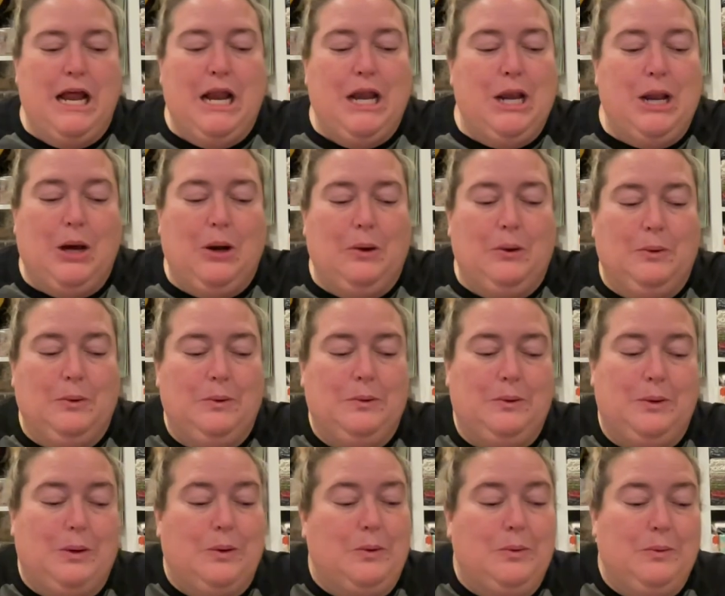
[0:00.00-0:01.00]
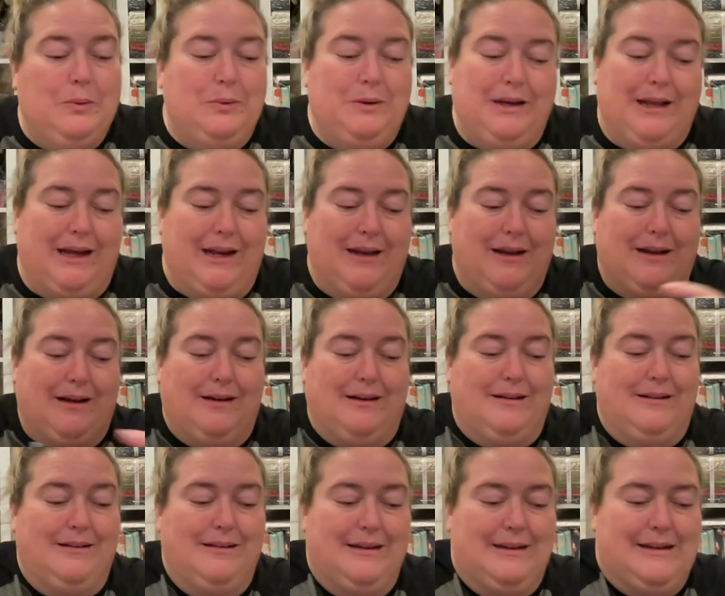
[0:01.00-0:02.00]
No, not at
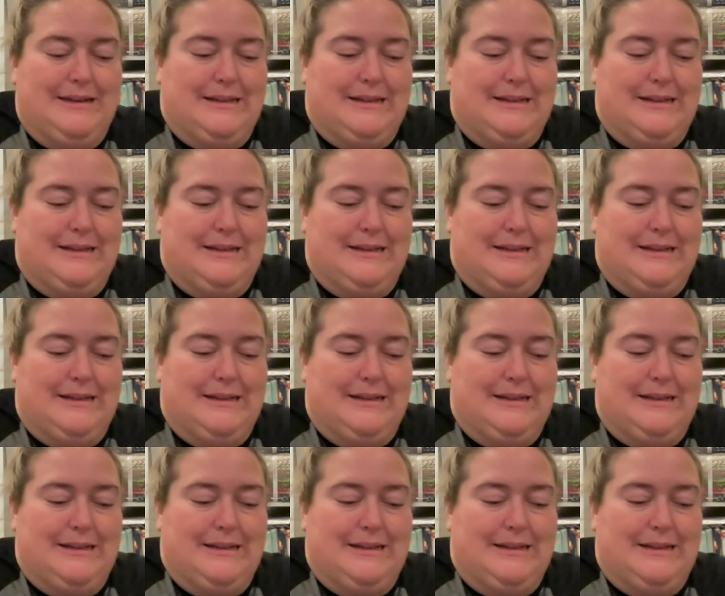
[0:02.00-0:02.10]
all.